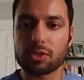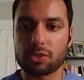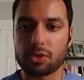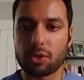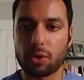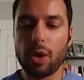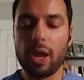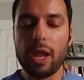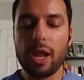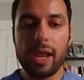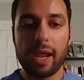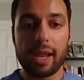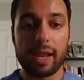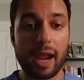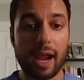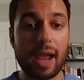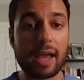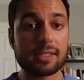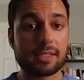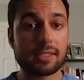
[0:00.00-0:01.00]
So it
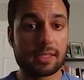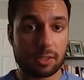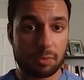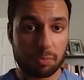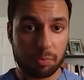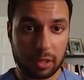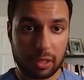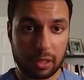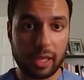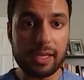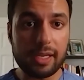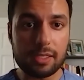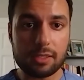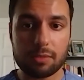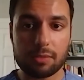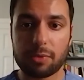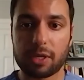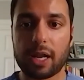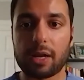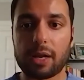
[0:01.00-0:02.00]
has its place,
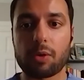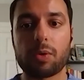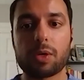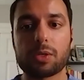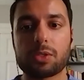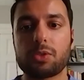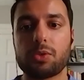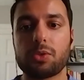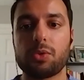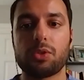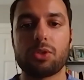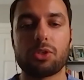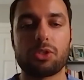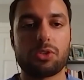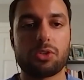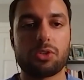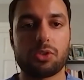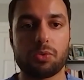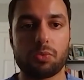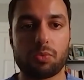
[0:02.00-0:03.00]
but I don't want students
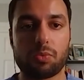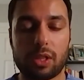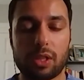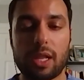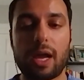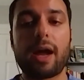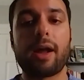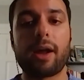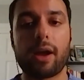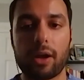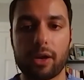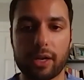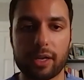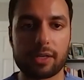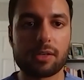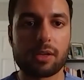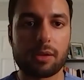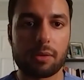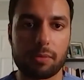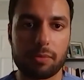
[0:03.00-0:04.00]
to rely on it
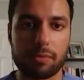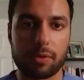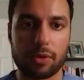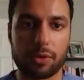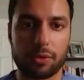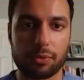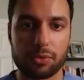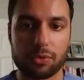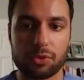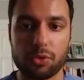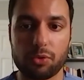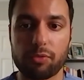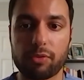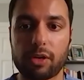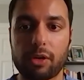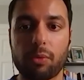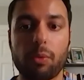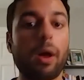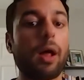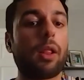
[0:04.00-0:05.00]
to do very
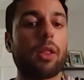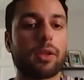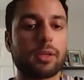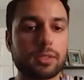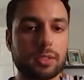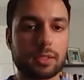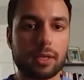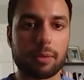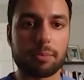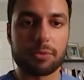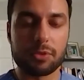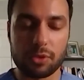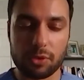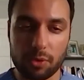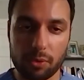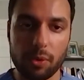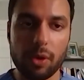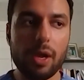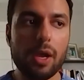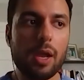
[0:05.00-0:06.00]
well on step
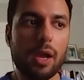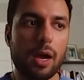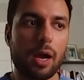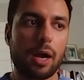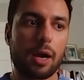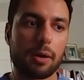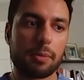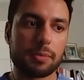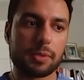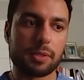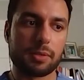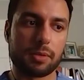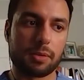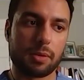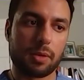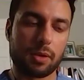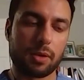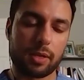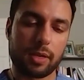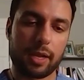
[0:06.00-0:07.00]
two. And
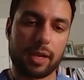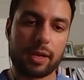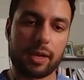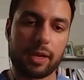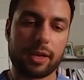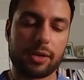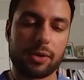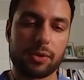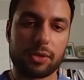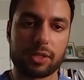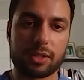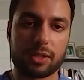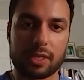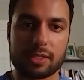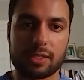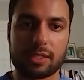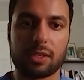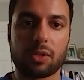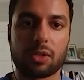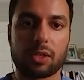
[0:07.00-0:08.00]
I know that that's
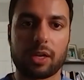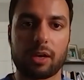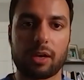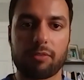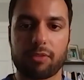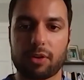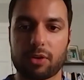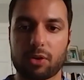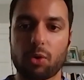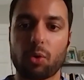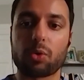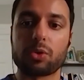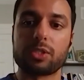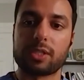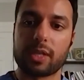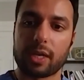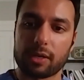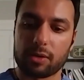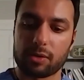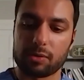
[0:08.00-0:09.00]
still kind of a gold
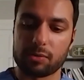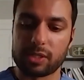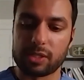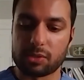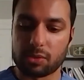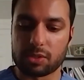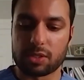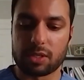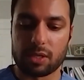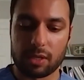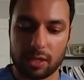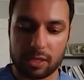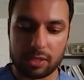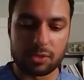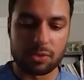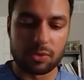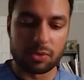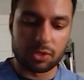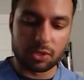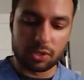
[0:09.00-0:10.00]
standard resource that a lot of
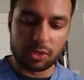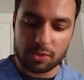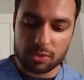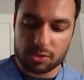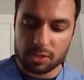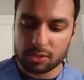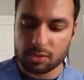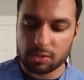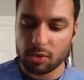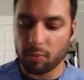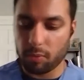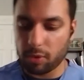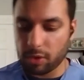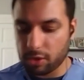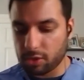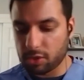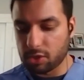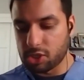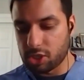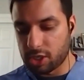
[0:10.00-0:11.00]
students are using. So I want to
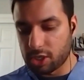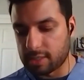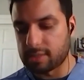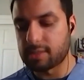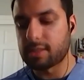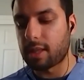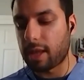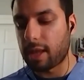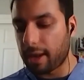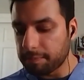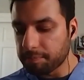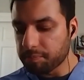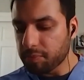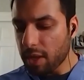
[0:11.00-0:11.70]
urge against that.